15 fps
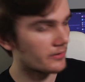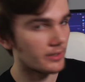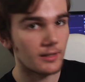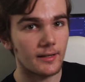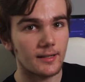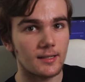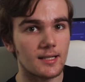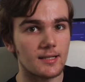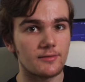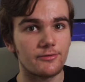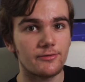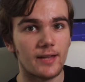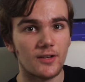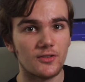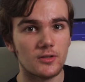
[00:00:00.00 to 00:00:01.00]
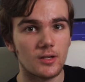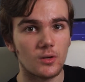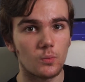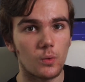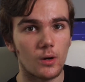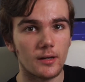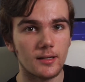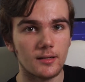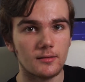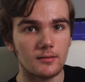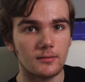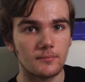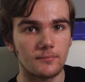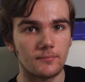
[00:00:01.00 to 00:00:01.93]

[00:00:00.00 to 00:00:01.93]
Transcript: the light is flashing white,